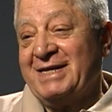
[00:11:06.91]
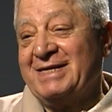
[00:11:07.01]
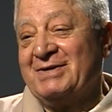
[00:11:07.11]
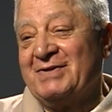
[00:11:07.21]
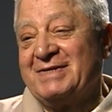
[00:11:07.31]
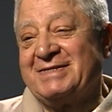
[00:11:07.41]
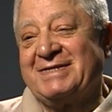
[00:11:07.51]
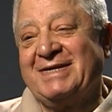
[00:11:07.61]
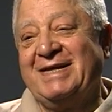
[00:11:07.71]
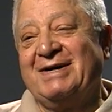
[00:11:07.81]
They told us,
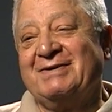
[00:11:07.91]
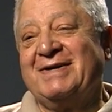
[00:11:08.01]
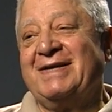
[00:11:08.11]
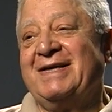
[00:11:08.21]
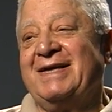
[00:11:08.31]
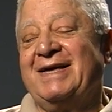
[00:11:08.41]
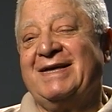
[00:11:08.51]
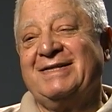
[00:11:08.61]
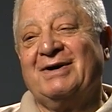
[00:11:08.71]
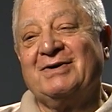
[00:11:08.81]
you know,
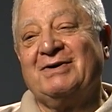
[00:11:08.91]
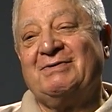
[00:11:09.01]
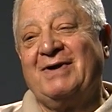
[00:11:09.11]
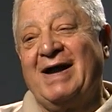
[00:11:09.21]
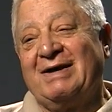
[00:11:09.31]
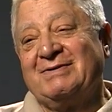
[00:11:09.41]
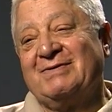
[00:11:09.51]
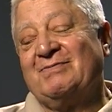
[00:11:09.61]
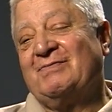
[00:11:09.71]
don't go around